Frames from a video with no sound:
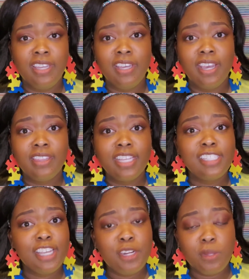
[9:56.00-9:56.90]
unless
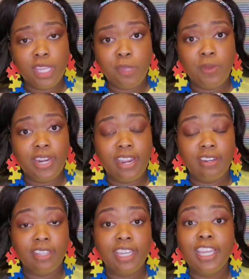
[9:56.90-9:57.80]
he knew that you can
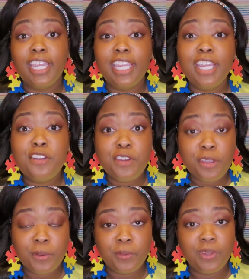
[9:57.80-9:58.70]
handle it. He
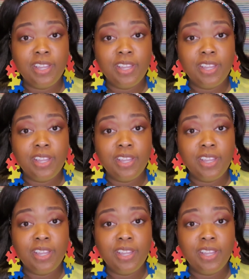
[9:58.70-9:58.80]
knew